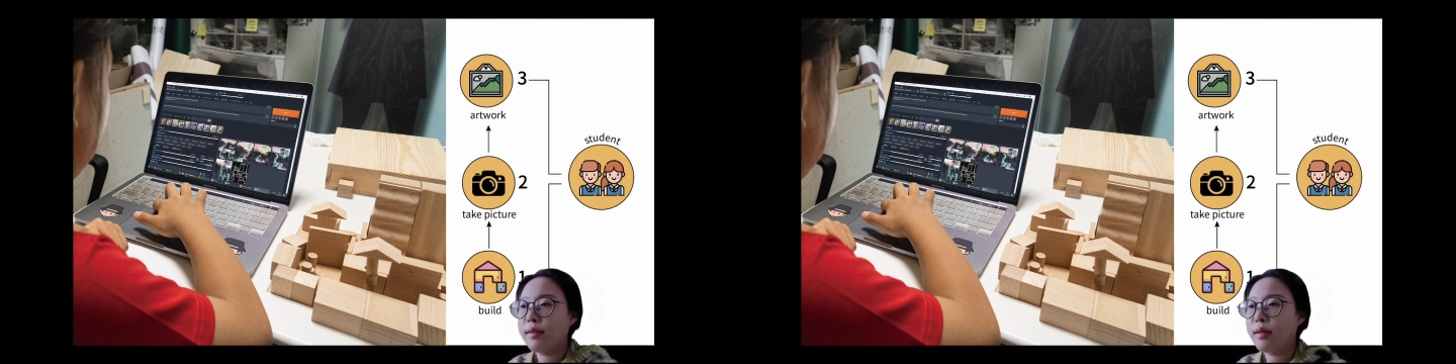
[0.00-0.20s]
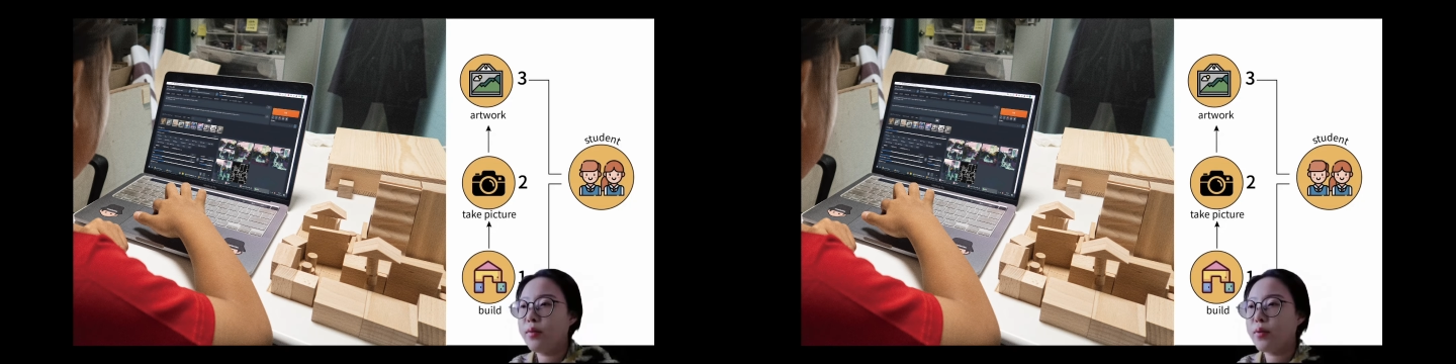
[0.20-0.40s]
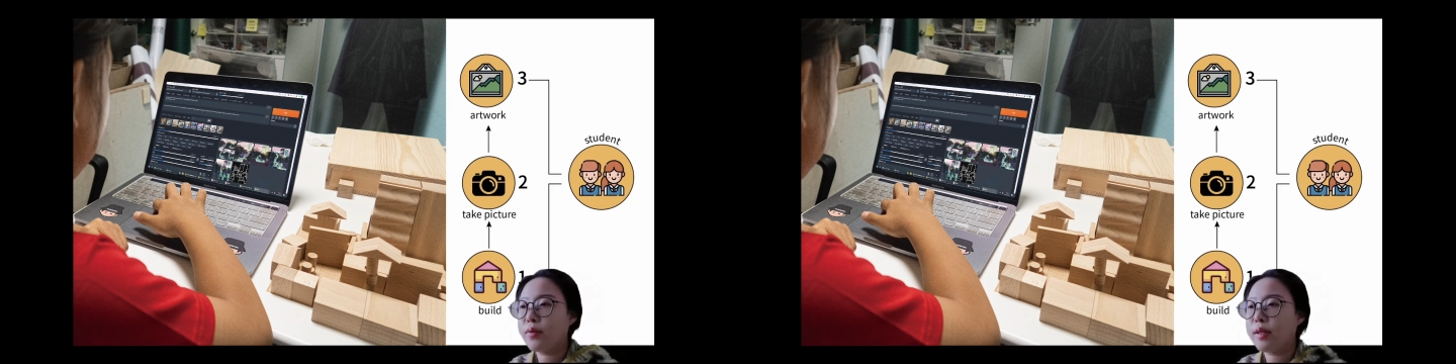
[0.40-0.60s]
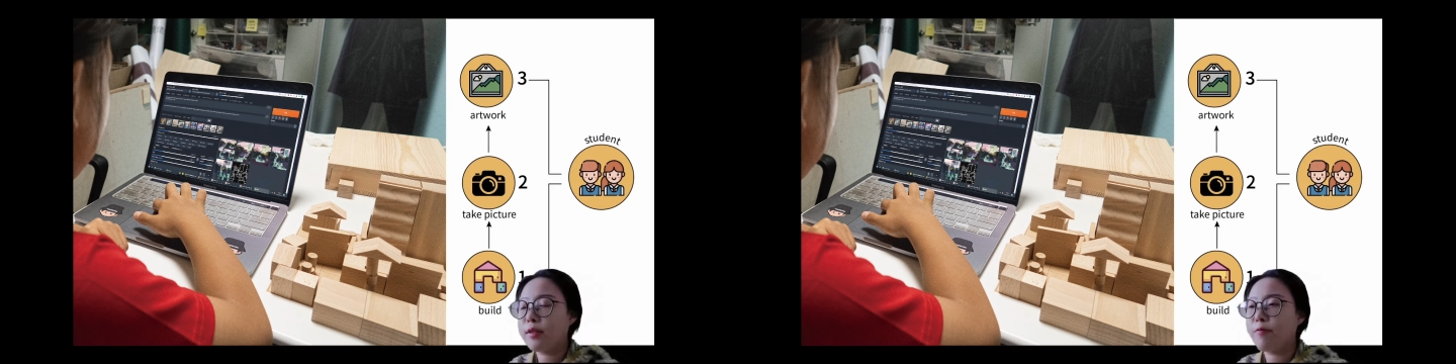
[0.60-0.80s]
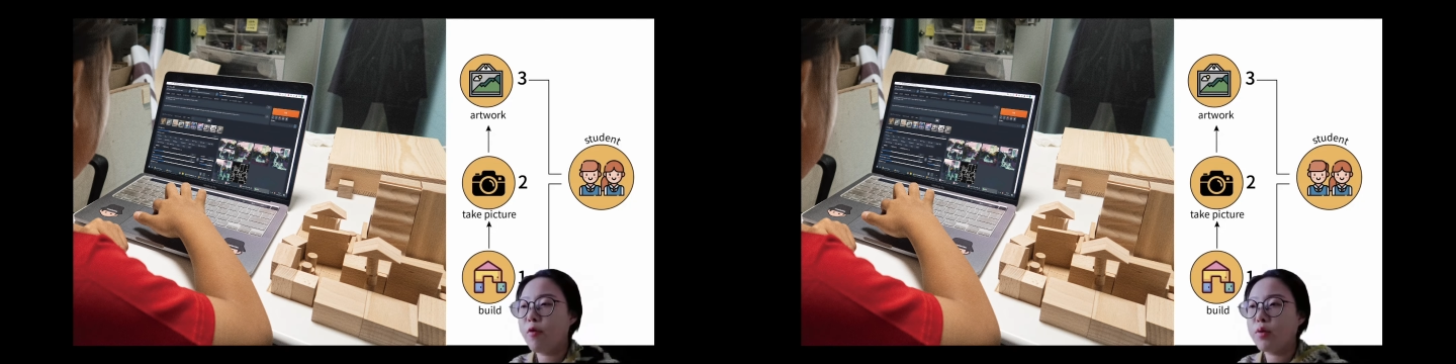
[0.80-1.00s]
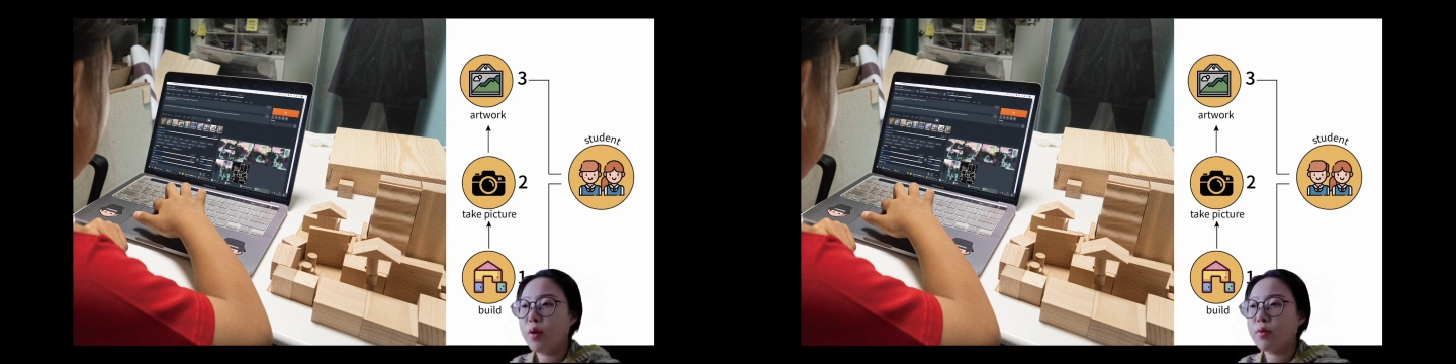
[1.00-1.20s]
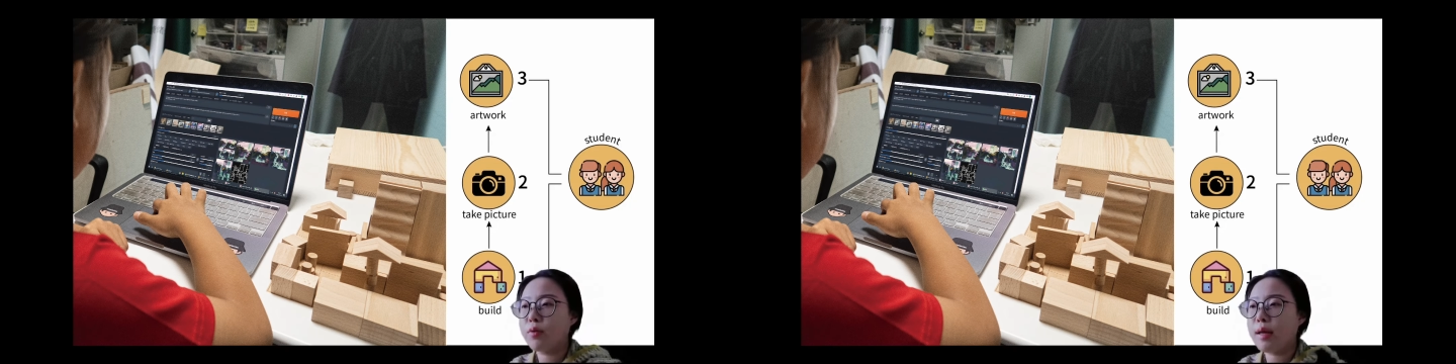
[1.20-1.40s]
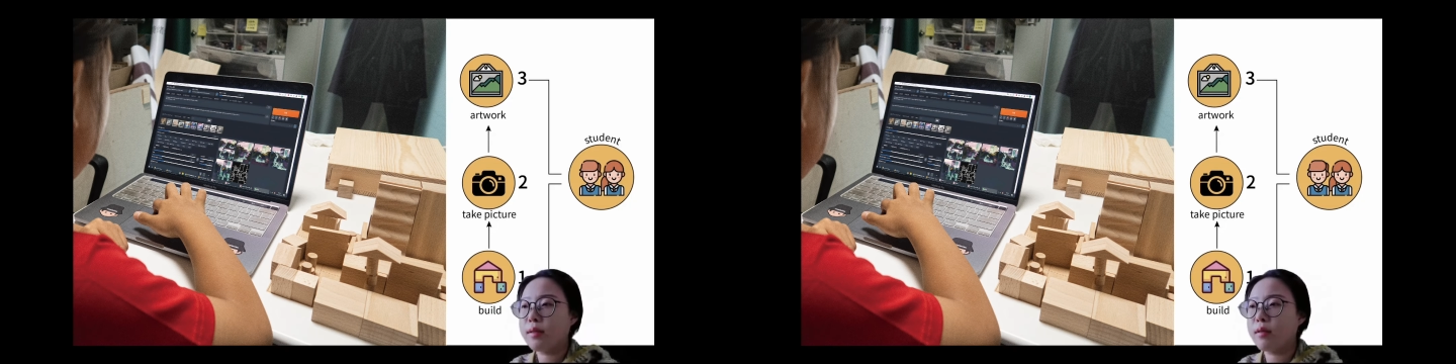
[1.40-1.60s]
They use these photos
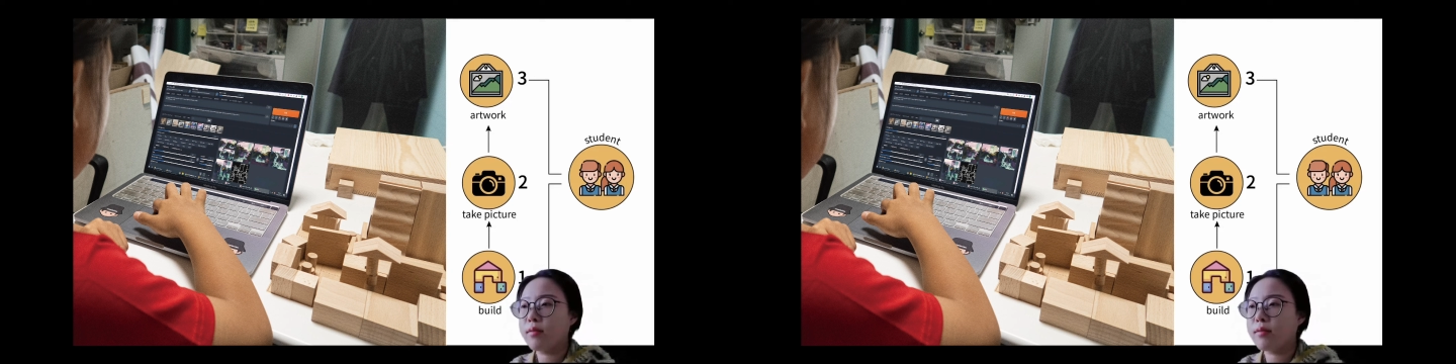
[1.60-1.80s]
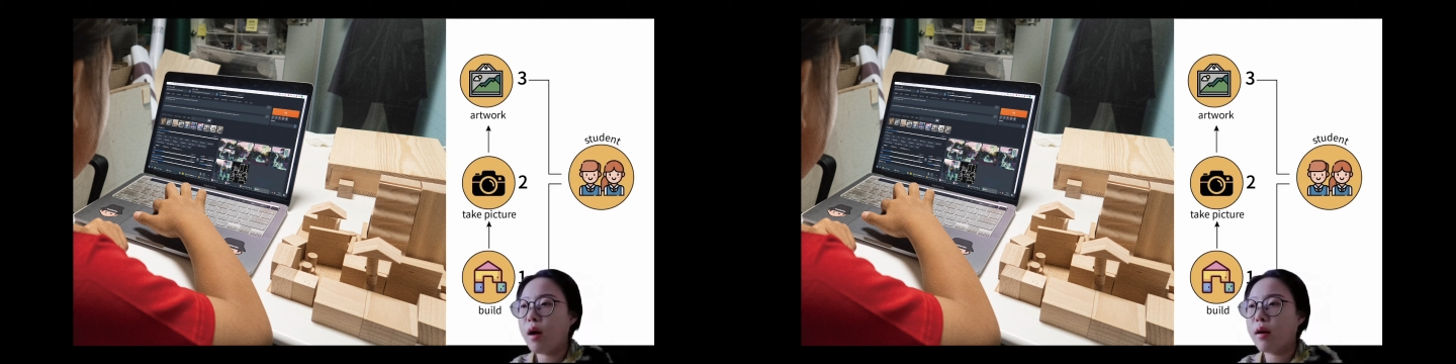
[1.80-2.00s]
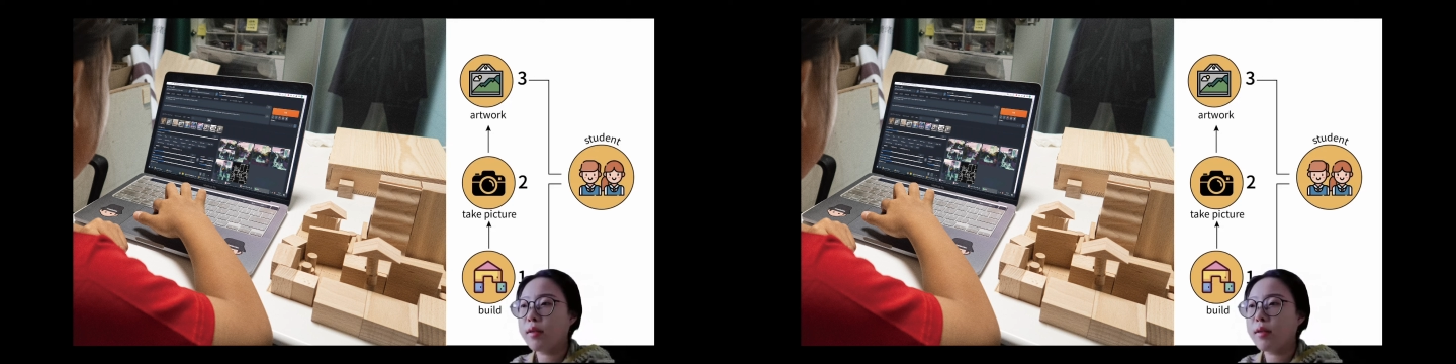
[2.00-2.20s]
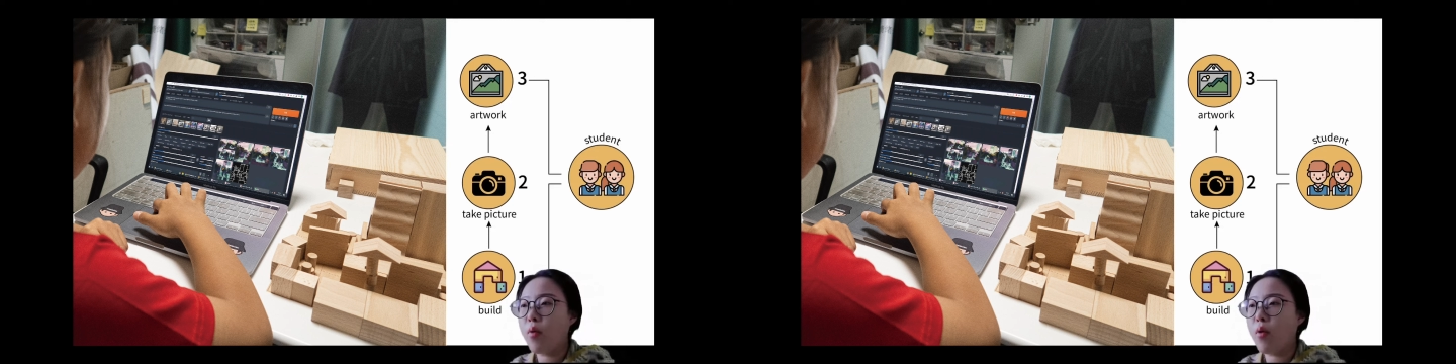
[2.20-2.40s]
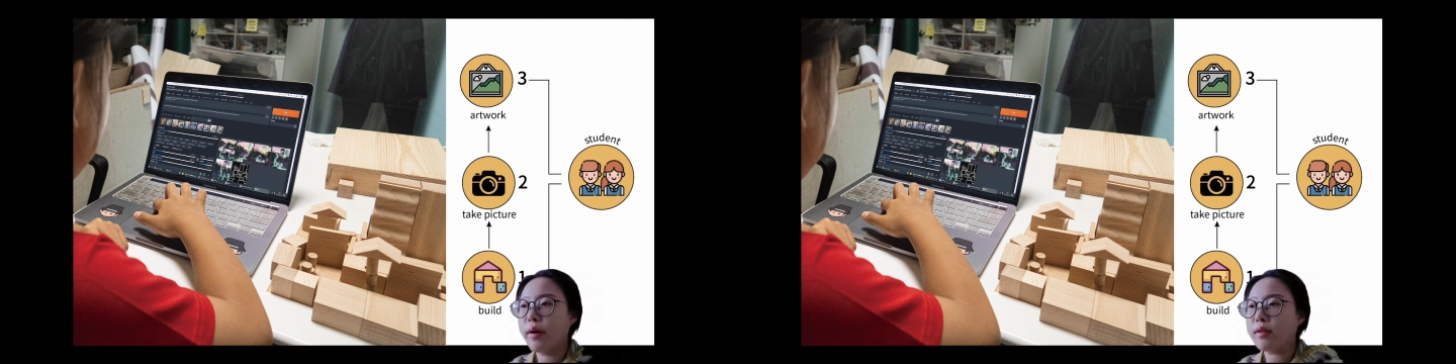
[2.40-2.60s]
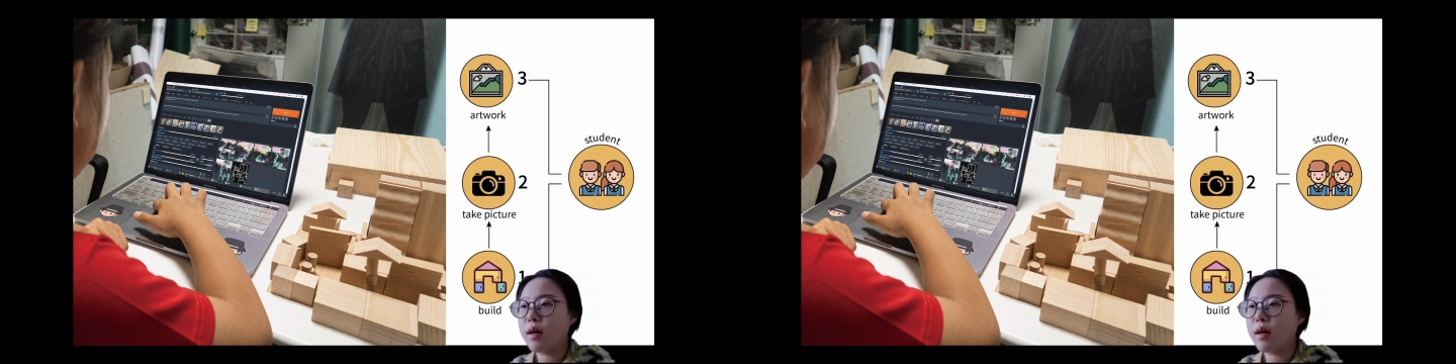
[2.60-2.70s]
as a starting point